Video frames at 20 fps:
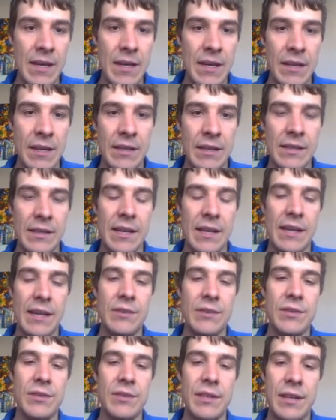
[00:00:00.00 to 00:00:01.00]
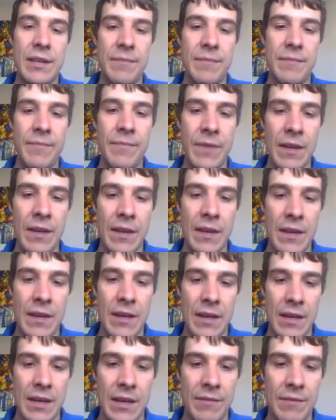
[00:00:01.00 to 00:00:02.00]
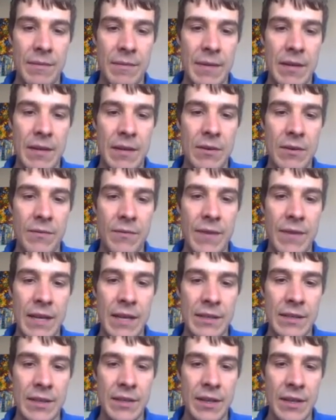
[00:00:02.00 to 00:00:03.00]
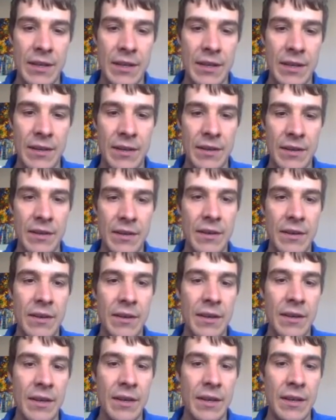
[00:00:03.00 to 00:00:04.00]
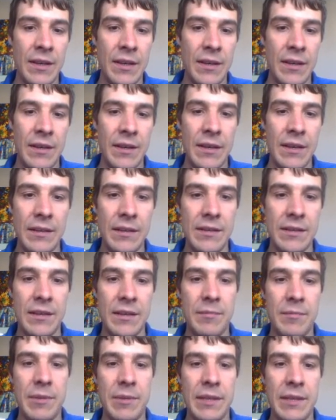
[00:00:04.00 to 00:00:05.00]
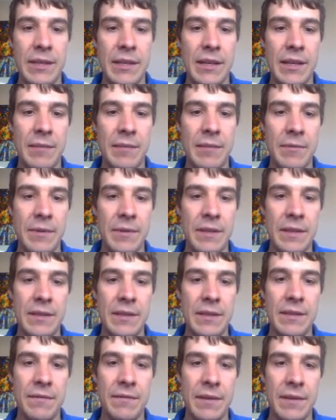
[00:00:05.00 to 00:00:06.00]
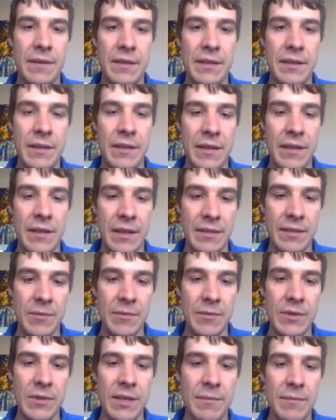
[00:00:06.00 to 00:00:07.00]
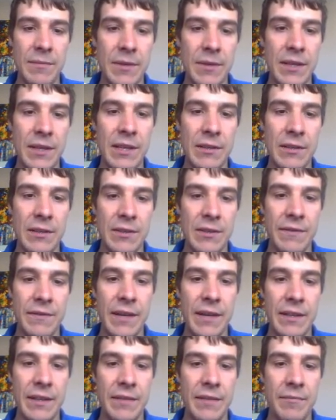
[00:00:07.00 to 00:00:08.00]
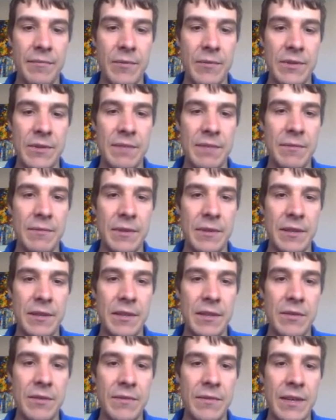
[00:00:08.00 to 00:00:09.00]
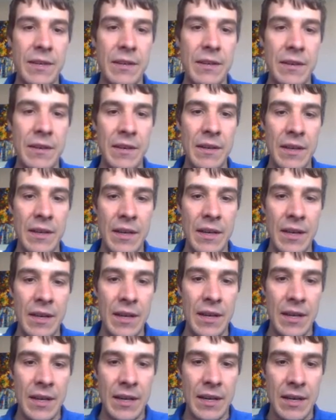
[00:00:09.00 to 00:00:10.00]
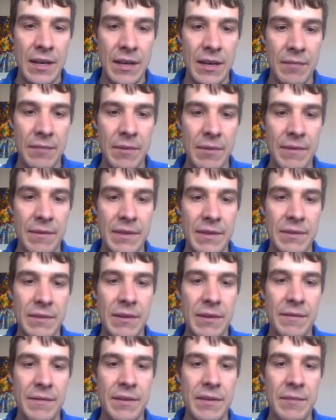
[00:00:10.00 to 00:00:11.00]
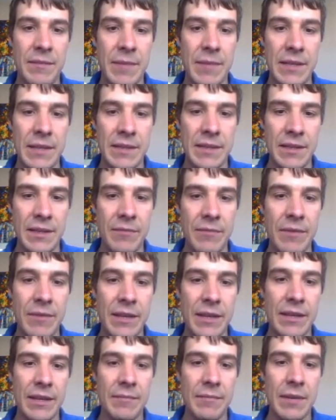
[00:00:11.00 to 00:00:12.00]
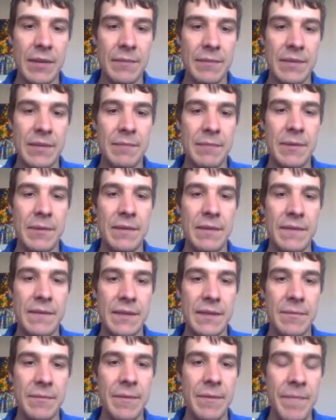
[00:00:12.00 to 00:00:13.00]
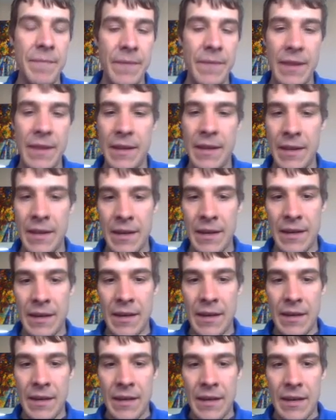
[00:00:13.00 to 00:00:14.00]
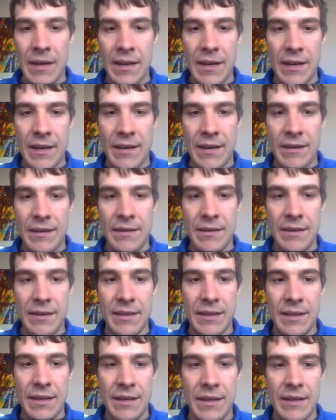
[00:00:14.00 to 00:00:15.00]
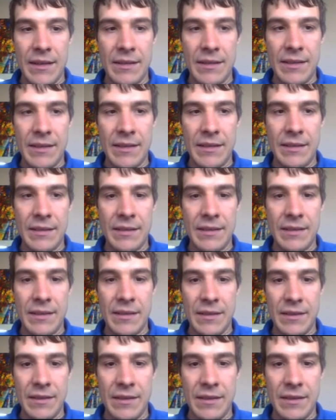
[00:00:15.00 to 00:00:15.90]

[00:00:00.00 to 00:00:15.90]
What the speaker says: This is a hydrogen atom, and if we make it go fast, it'll start building up different things. Most of them are in the ultraviolet, most of them are in the UV, but every so often you might see one that pops up in the visible. And this is,